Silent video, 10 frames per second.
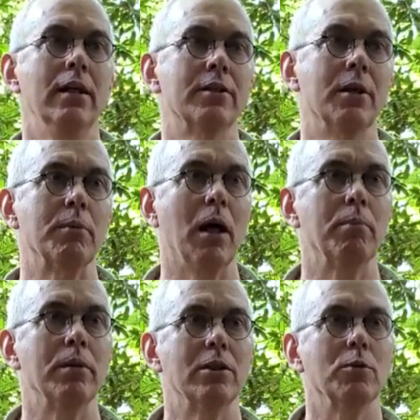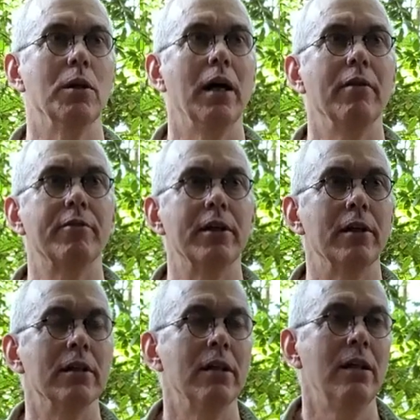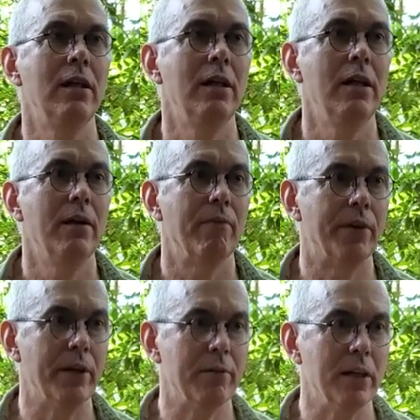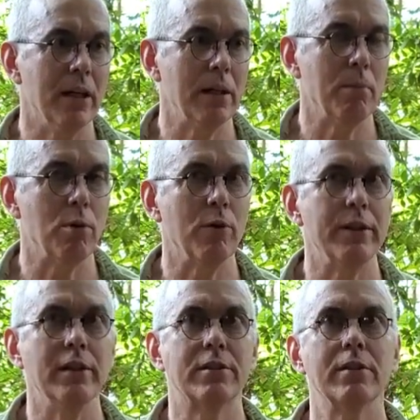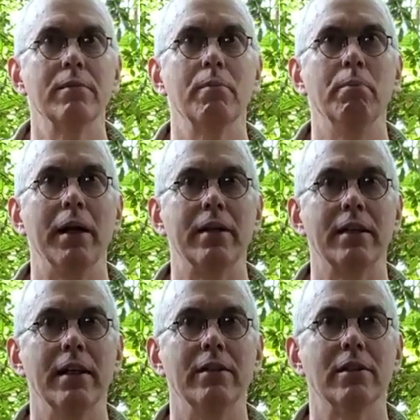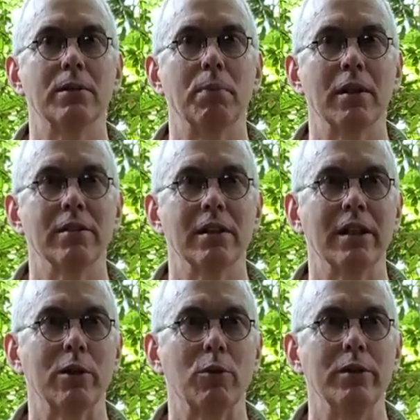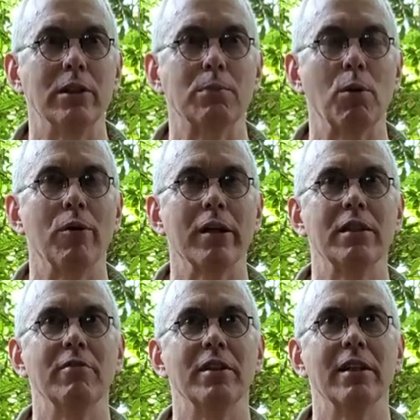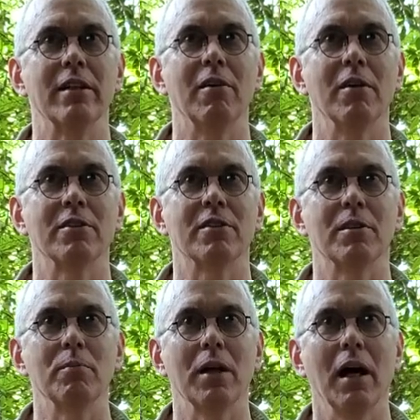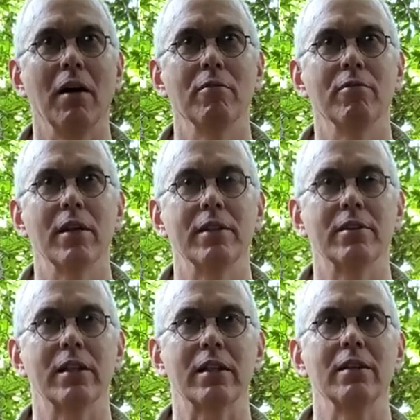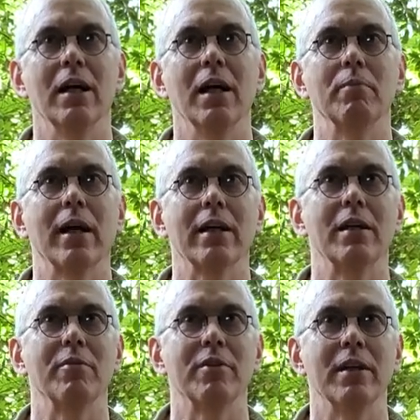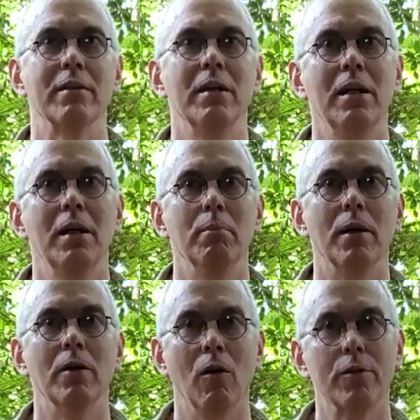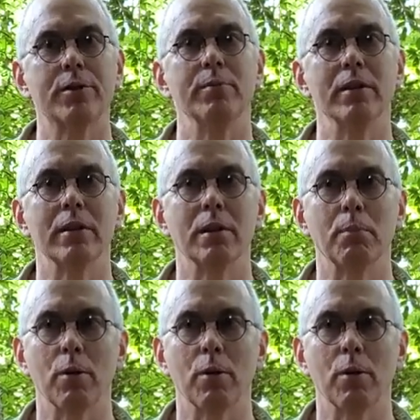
some companies will have their employees meditate just because it increases productivity and causes them to have less sick time, that kind of thing. But ultimately, the